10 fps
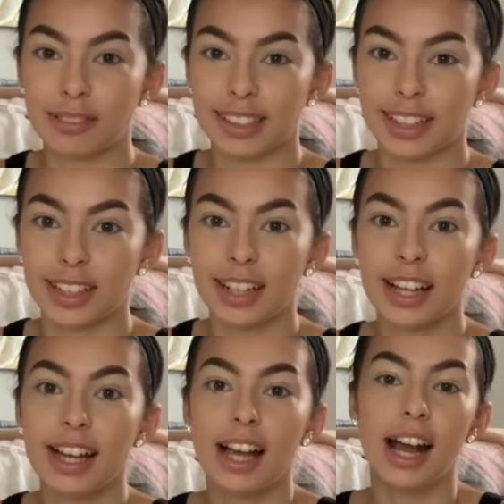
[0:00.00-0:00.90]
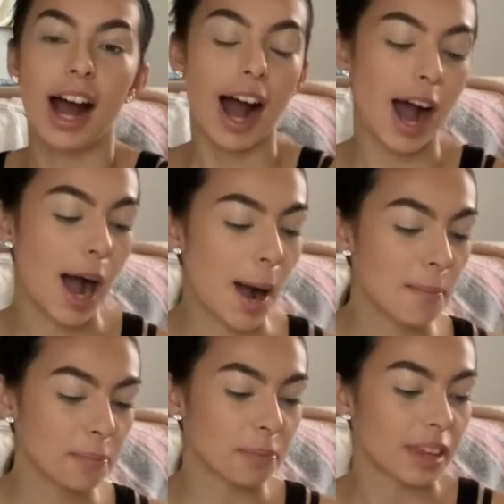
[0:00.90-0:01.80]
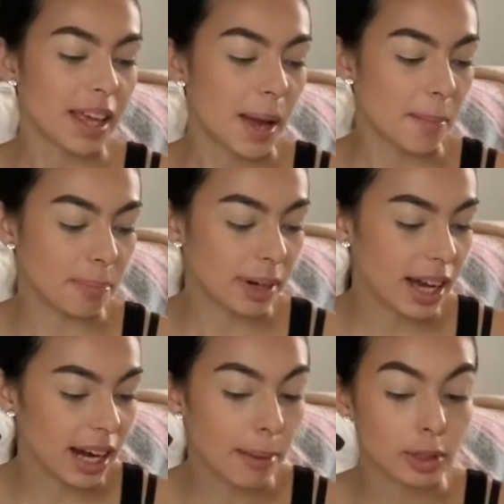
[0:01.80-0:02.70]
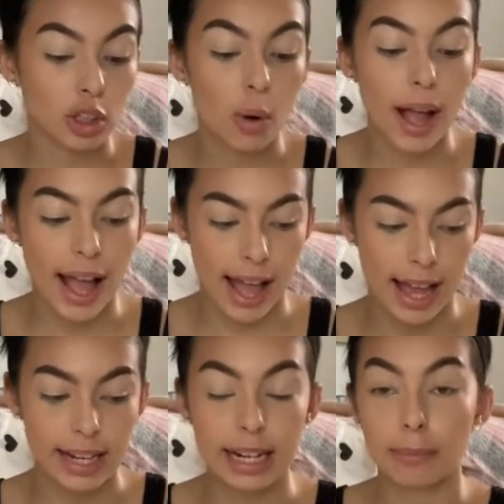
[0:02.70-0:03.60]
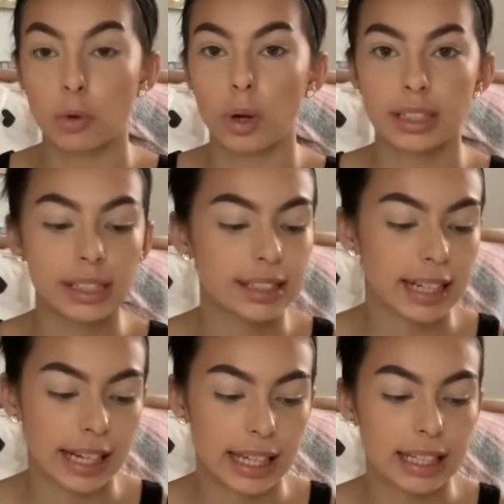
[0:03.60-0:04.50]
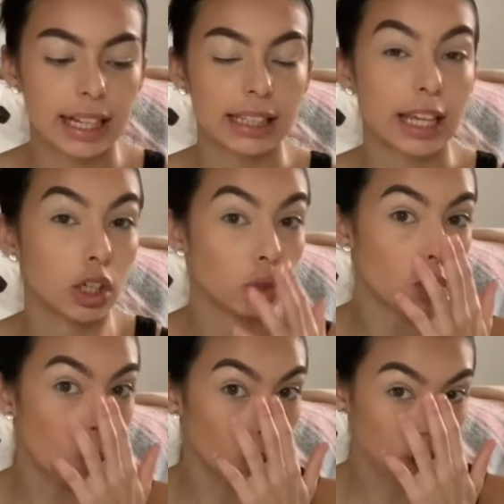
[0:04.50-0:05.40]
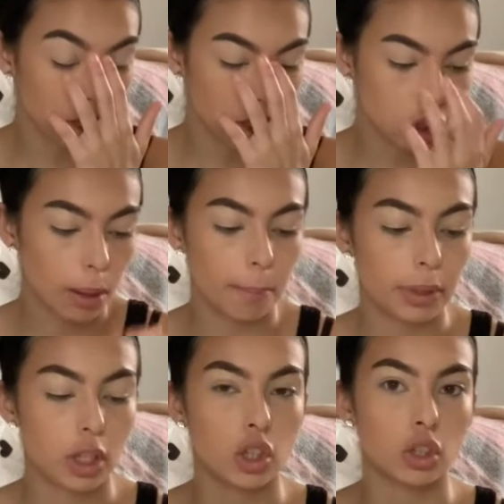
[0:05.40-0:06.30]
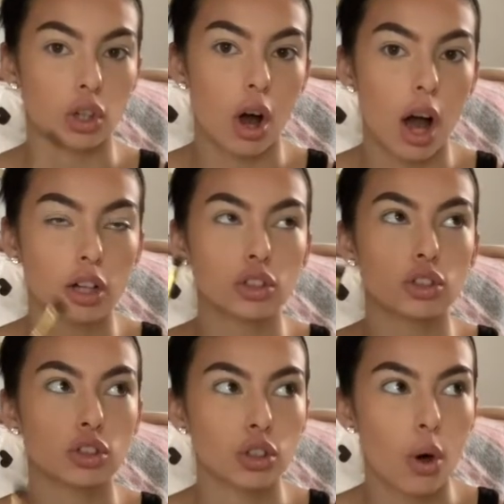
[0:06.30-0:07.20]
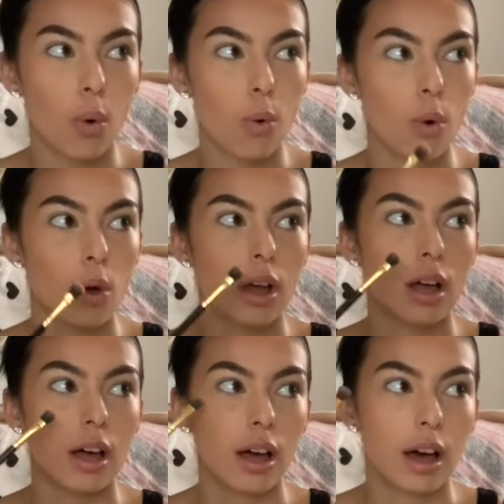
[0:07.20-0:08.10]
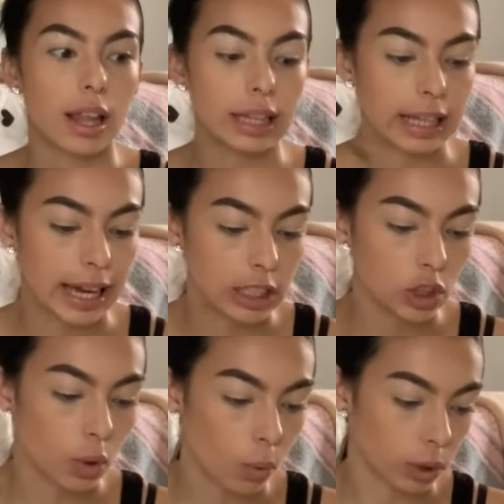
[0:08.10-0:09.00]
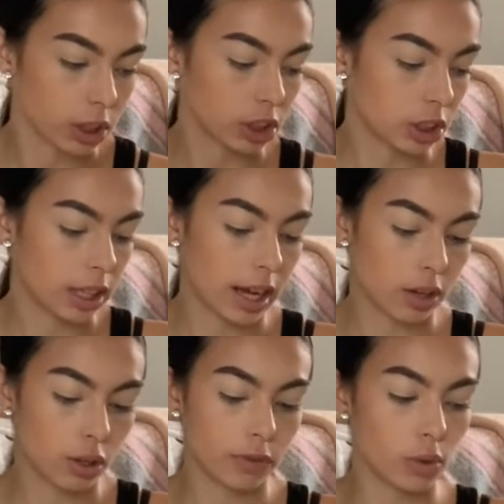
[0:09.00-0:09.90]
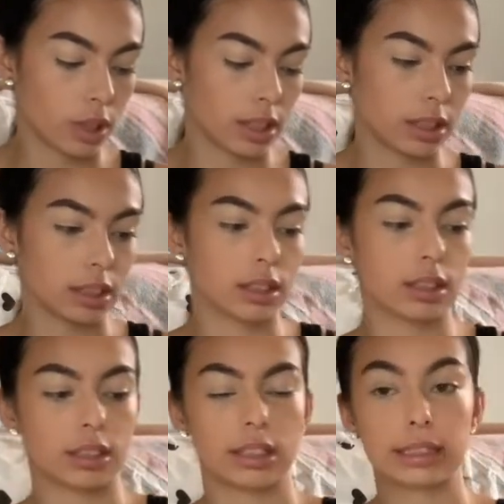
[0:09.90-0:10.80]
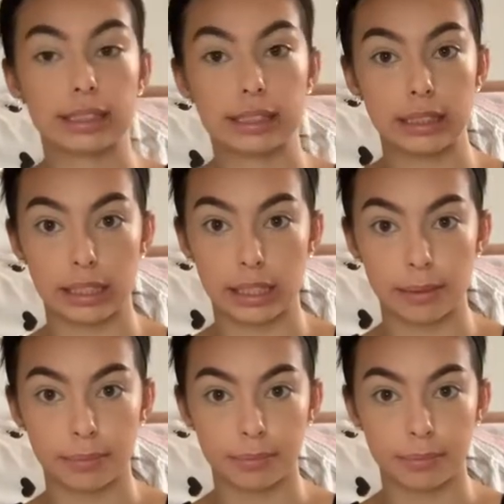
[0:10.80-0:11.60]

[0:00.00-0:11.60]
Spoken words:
here. But I'm gonna go ahead and I'm going to take like an orange, but a not so light orange. Like, I don't know if you can see,